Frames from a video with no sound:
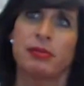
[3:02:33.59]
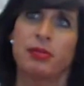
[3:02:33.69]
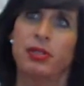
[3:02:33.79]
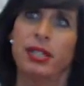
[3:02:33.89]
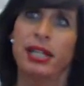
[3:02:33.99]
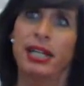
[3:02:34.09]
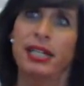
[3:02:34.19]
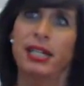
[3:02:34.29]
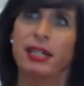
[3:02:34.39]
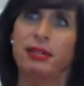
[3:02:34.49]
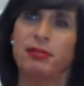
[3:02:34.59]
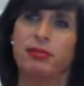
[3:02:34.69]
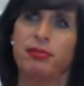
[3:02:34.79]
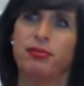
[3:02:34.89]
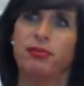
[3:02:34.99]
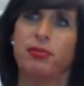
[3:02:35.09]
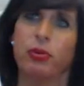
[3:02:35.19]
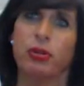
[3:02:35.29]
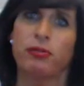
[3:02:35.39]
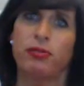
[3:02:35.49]
Did a uh,
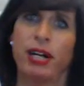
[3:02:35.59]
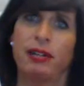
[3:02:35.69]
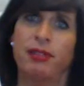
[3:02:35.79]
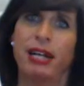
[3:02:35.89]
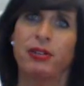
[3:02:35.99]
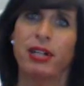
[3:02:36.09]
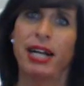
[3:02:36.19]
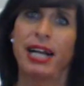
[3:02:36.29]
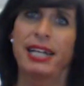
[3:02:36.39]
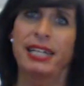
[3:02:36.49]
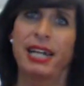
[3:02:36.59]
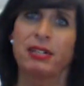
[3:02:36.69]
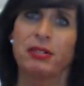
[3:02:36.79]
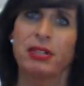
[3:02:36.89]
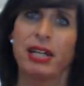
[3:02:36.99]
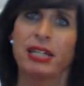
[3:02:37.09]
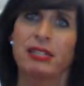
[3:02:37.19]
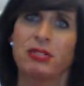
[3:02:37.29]
four or five hour hangout on that.